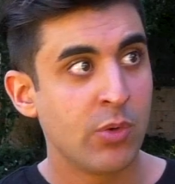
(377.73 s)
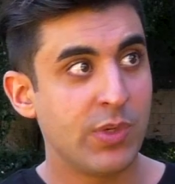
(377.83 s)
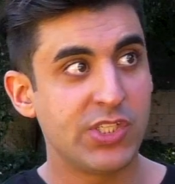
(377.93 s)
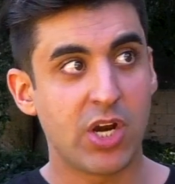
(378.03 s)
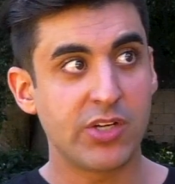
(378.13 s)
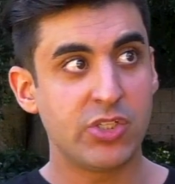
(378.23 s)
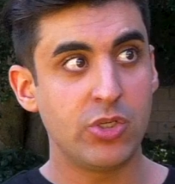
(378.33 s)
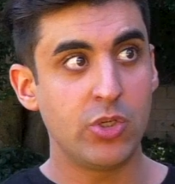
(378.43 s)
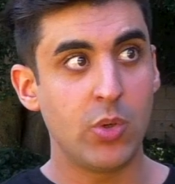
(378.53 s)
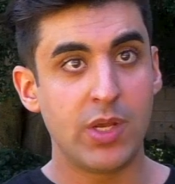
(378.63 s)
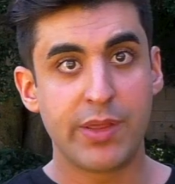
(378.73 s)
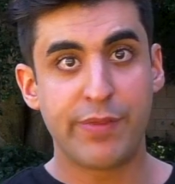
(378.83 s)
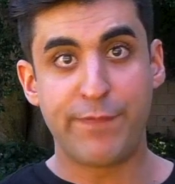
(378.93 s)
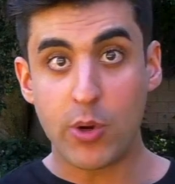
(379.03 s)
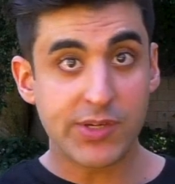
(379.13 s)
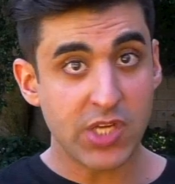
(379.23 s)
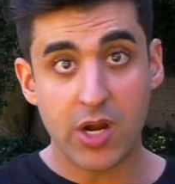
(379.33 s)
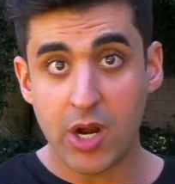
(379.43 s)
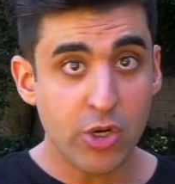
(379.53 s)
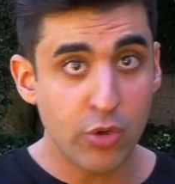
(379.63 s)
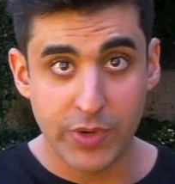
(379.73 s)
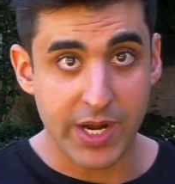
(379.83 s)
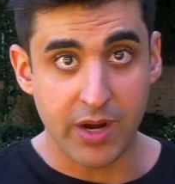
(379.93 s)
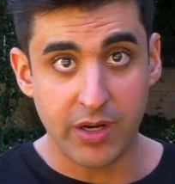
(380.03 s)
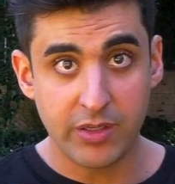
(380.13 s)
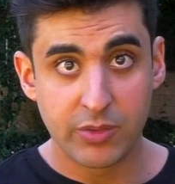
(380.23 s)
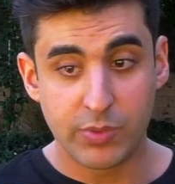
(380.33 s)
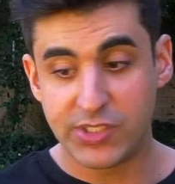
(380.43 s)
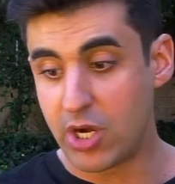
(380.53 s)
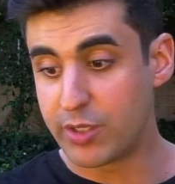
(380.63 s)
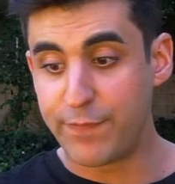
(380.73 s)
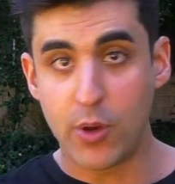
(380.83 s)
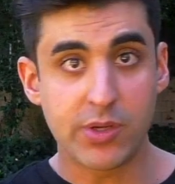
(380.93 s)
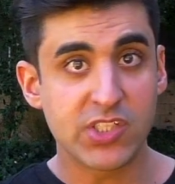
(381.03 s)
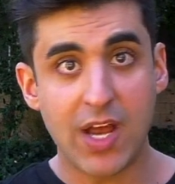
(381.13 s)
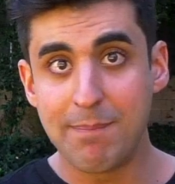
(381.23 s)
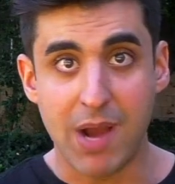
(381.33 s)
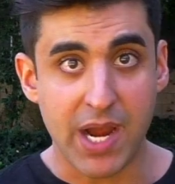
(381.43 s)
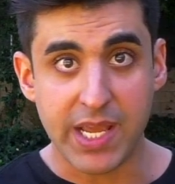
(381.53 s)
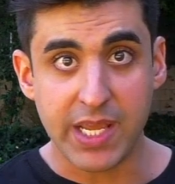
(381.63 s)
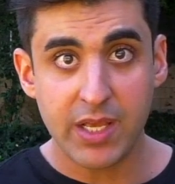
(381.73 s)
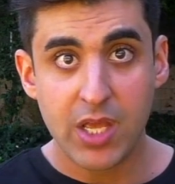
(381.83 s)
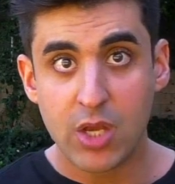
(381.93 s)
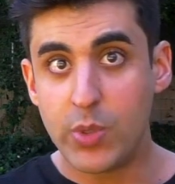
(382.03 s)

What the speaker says: we start to focus on our career, we start to focus on money,